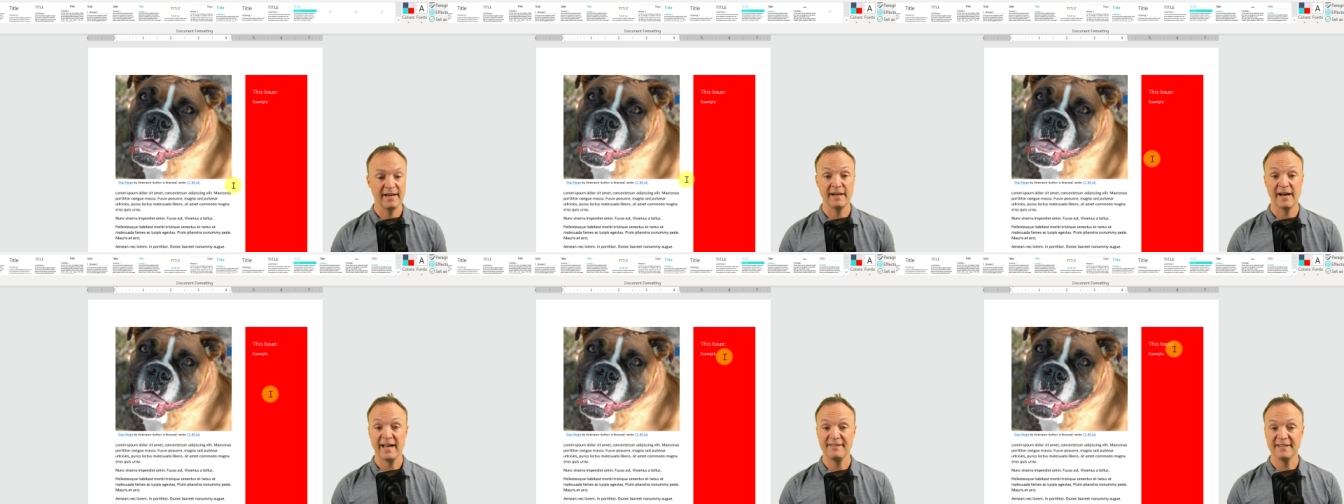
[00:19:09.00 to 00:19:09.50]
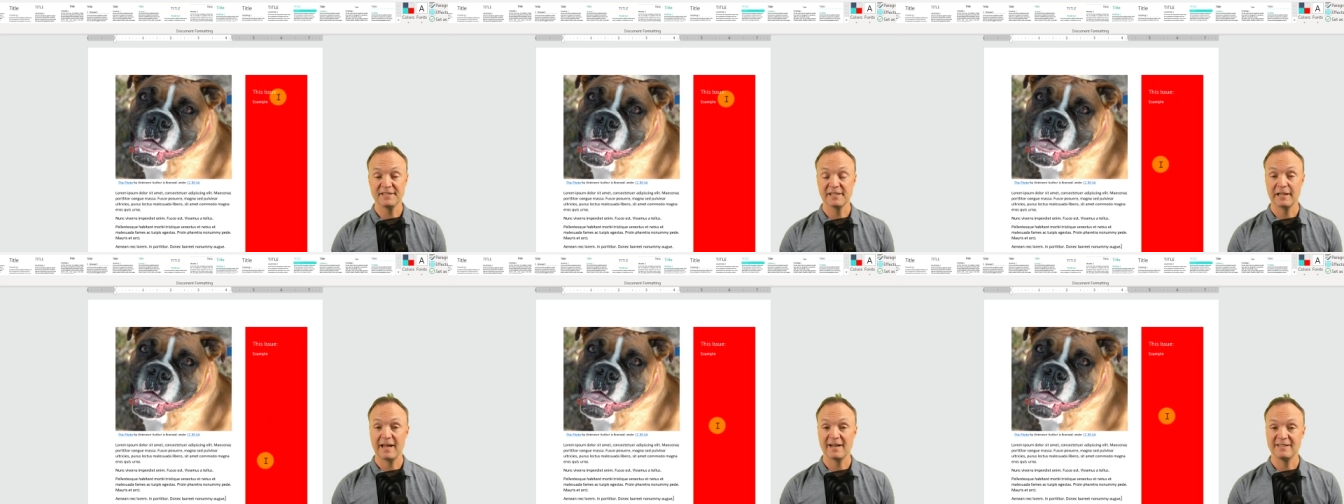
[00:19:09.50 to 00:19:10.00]
And I had this
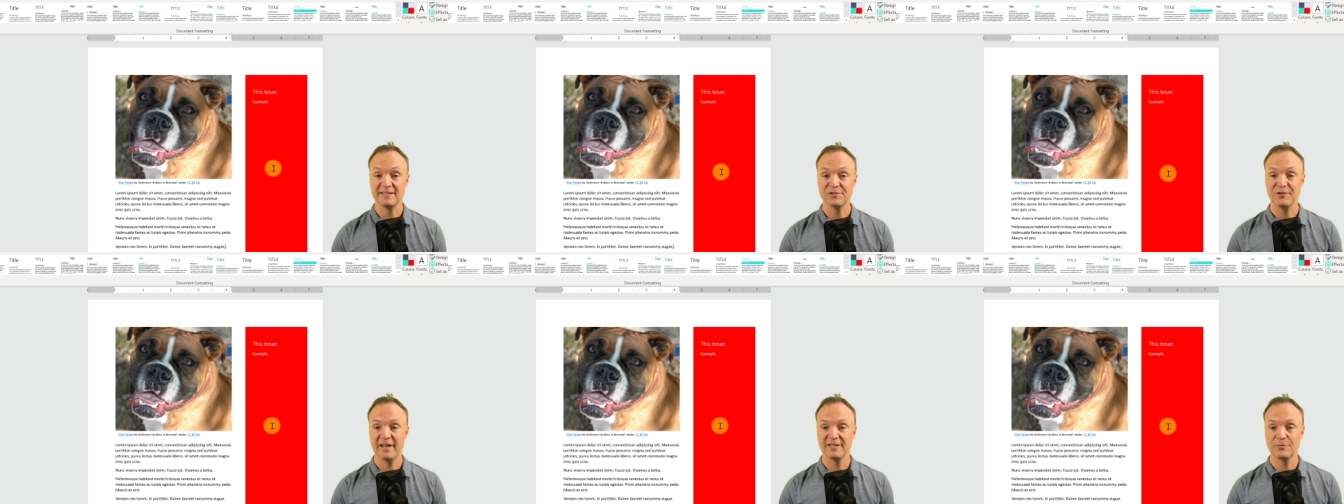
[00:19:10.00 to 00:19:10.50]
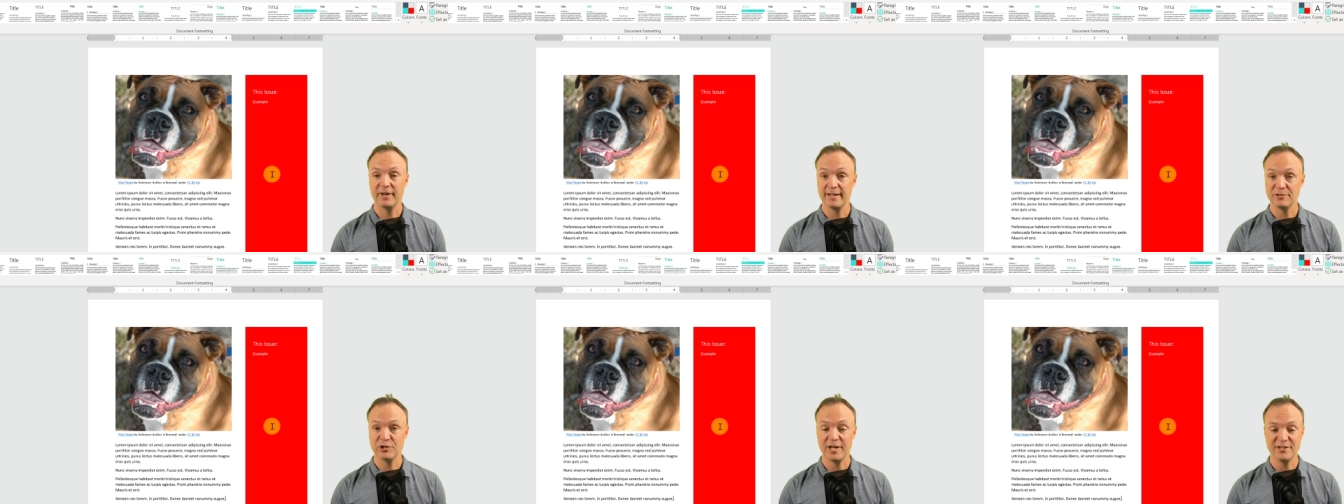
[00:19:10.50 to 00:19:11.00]
selected, so that's why
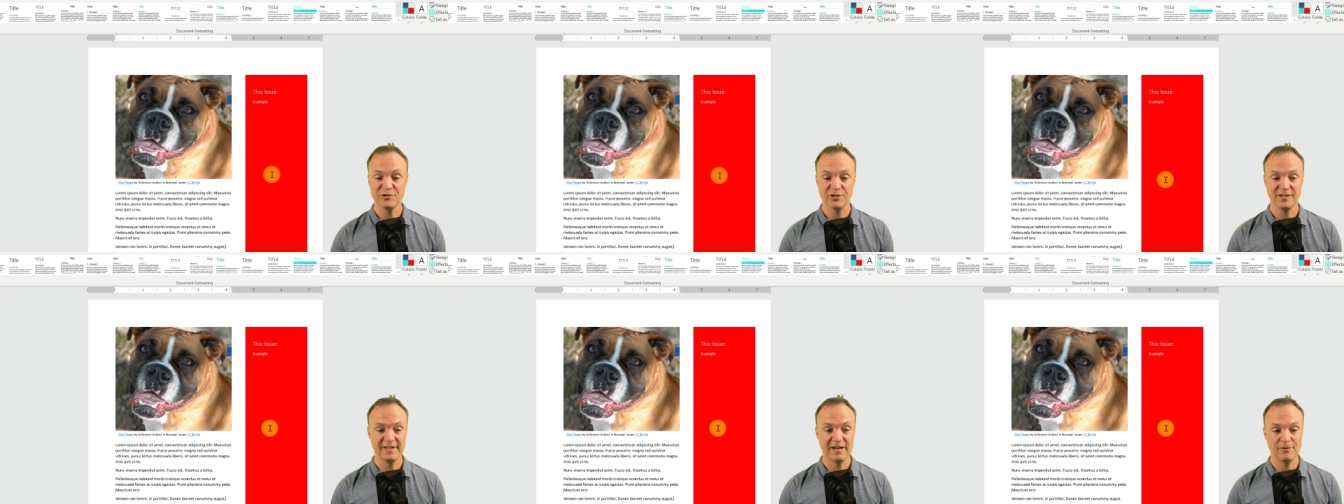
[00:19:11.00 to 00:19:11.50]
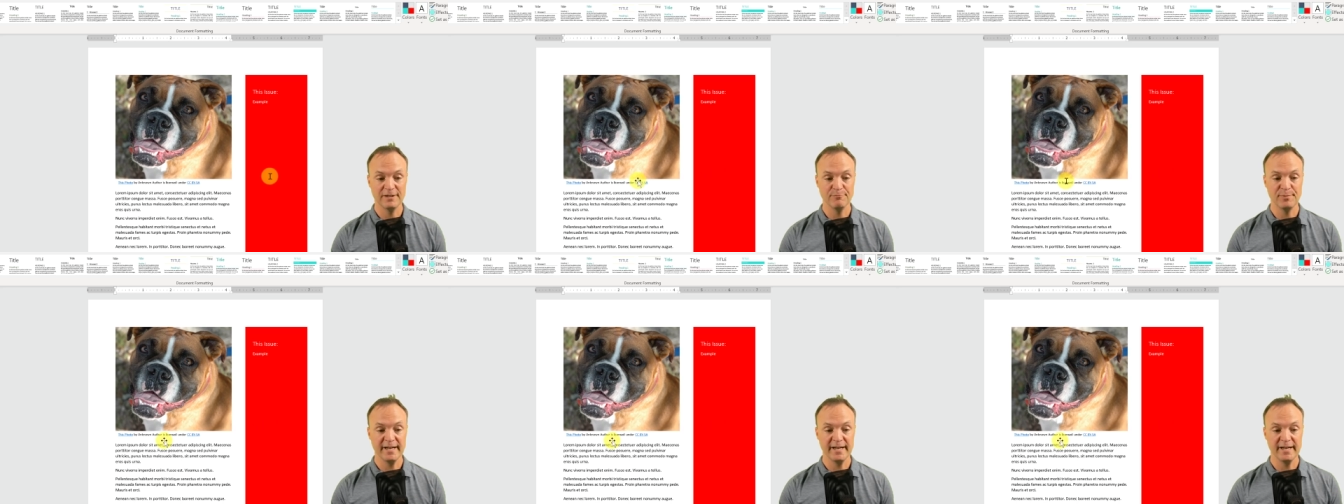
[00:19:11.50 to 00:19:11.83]
it changed on that one.